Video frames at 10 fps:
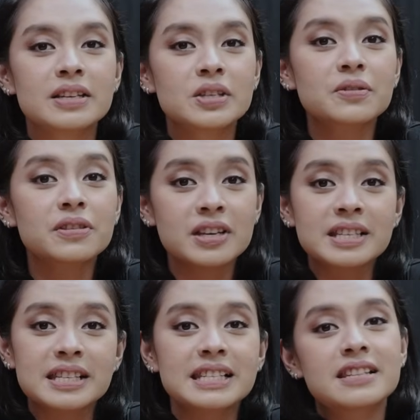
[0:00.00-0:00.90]
So
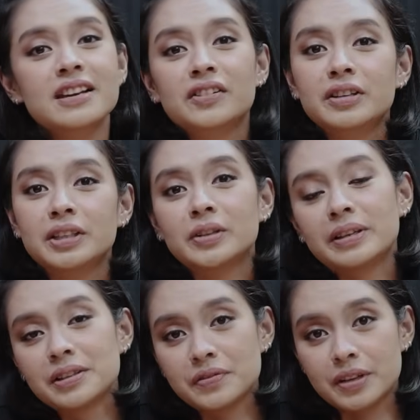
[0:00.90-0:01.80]
this is the Aritco
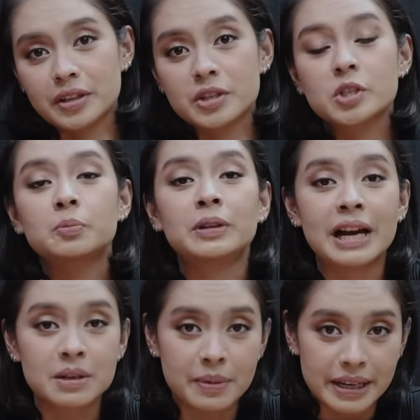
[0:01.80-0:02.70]
elevator
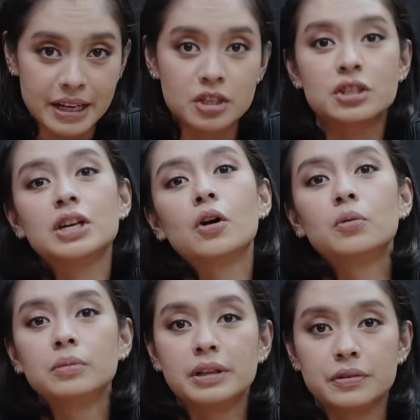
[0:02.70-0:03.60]
supplied by HD
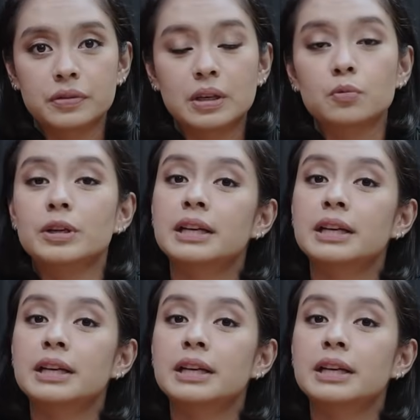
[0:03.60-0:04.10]
Homelift, and we